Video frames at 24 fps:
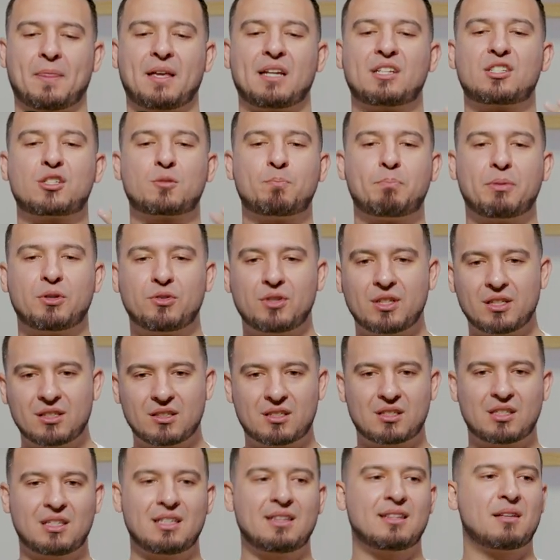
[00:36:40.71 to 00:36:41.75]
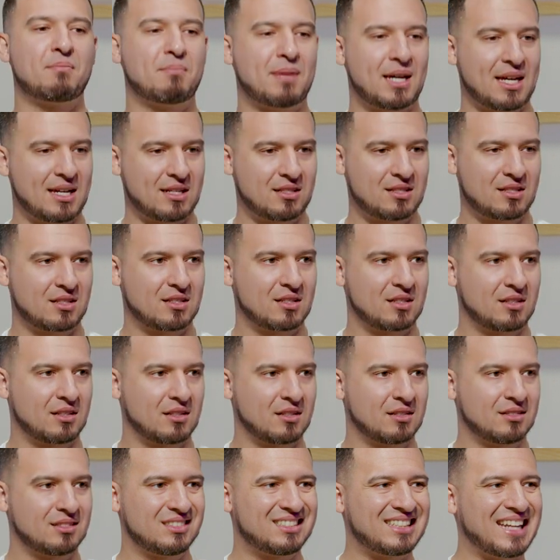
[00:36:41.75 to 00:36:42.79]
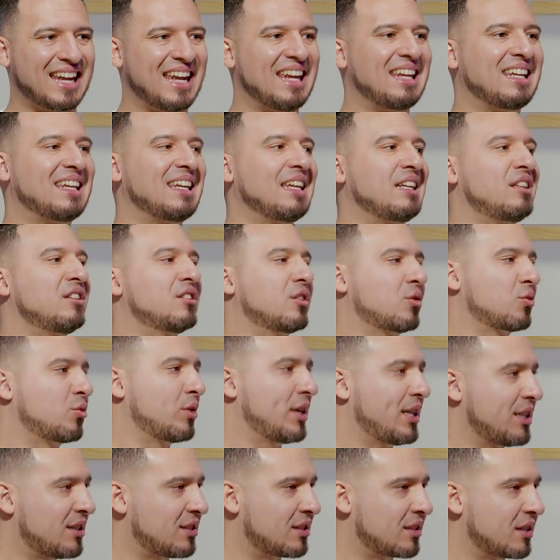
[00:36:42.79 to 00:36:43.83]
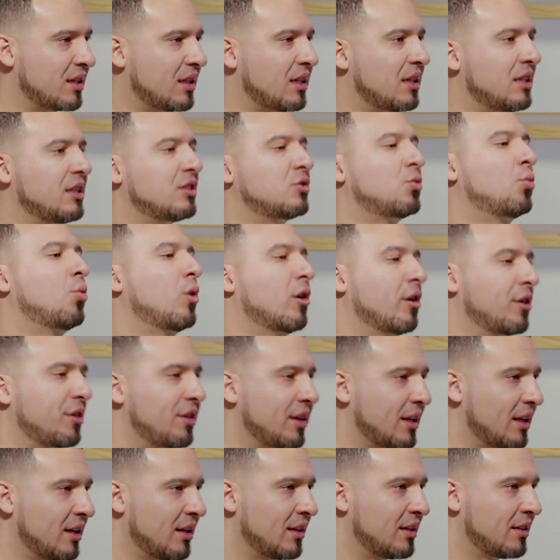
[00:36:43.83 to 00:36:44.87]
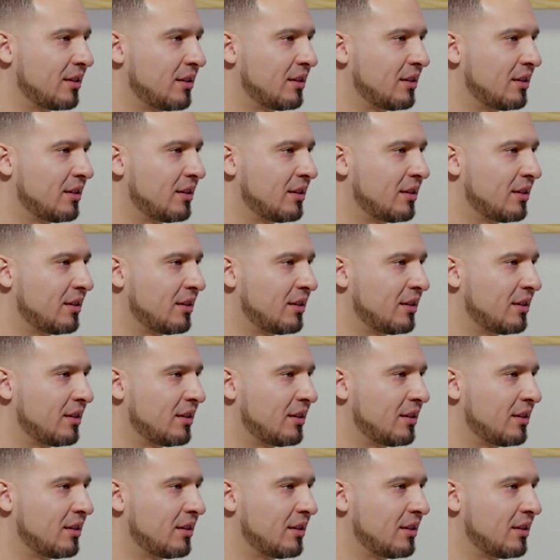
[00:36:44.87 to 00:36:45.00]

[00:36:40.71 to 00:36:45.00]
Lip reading: experiencing the mess, taking the risk is worth it.